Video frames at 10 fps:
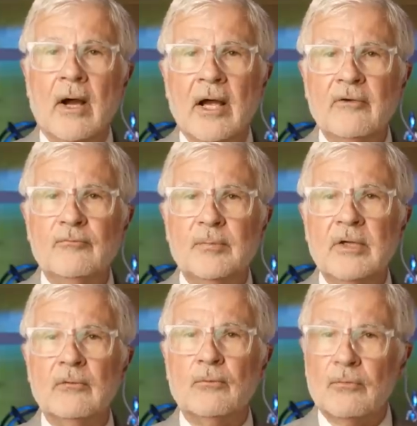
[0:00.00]
I've
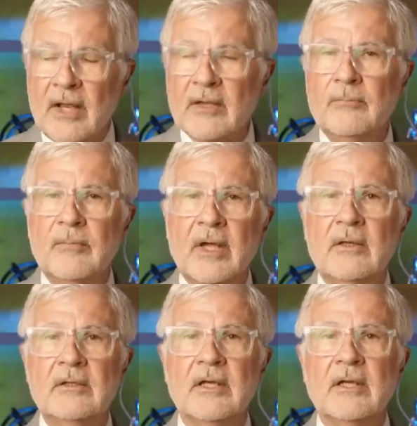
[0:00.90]
been
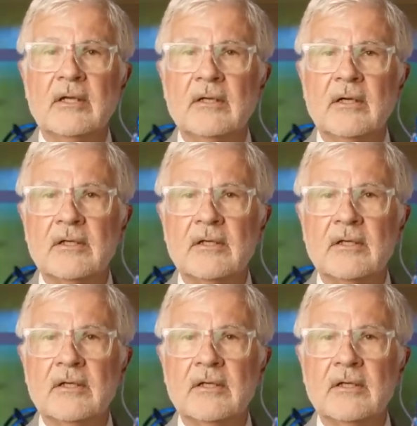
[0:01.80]
recommending